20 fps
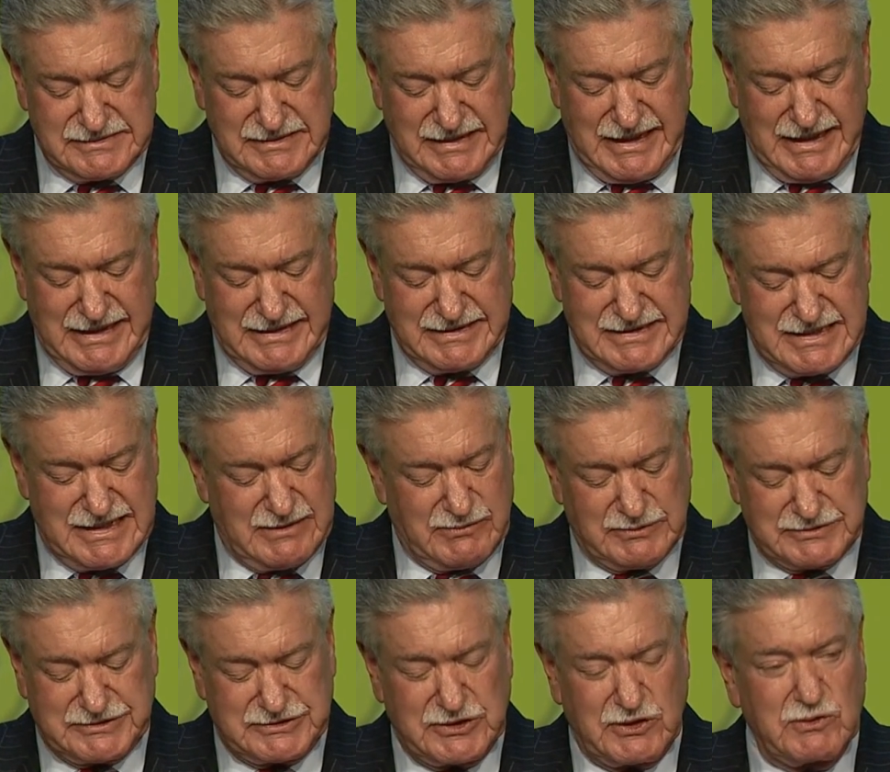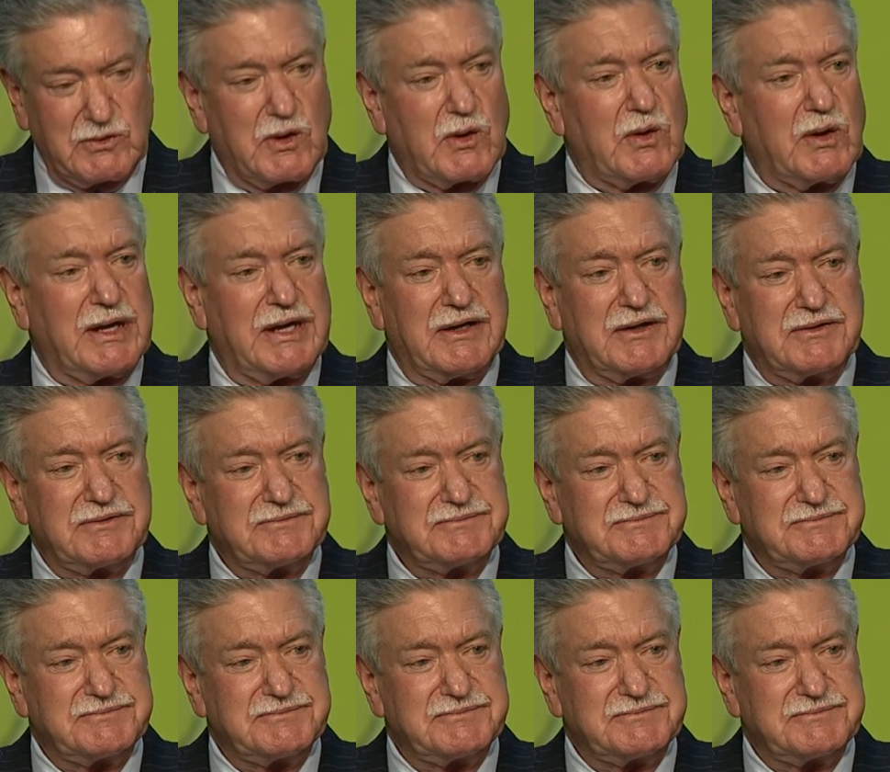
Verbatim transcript: and uh, was so loyal.